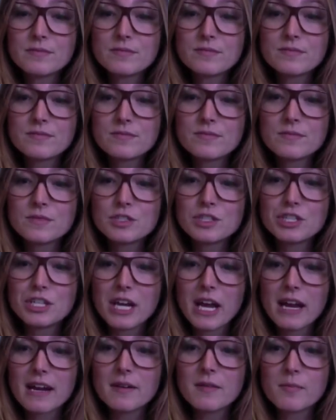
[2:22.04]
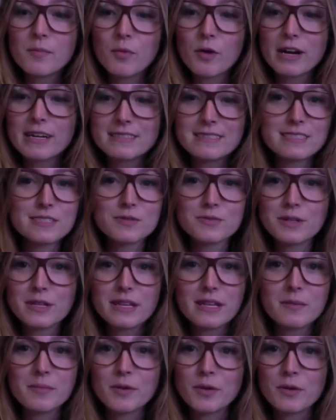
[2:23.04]
she had raised this really
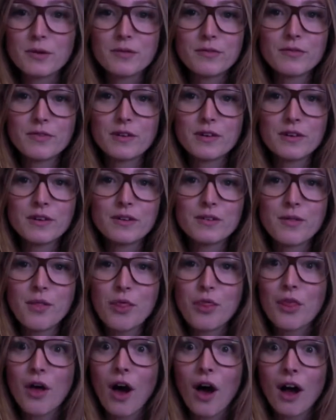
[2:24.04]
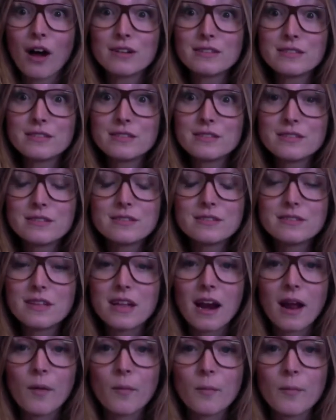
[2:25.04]
beautiful thought that
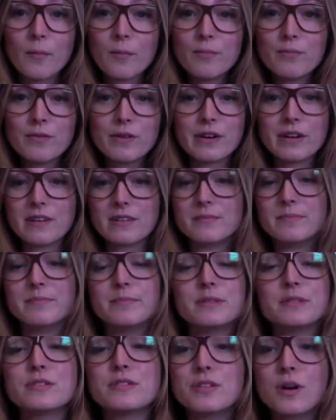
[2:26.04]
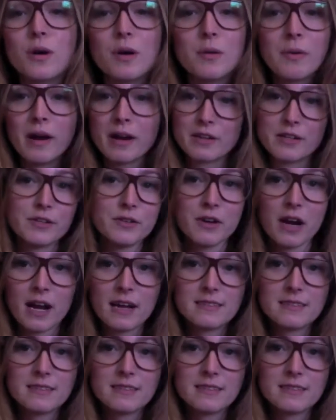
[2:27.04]
I'm going to bestow upon you guys.